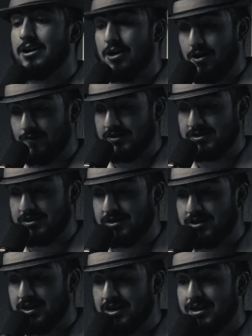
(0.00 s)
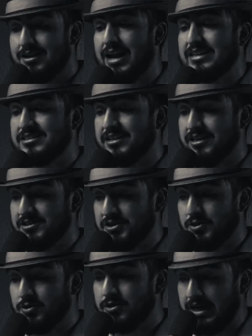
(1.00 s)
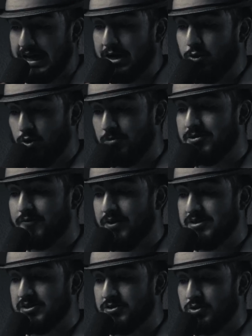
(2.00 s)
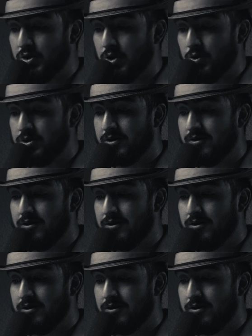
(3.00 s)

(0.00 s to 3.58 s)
Obviously, 1982, he groomed the 15-year-old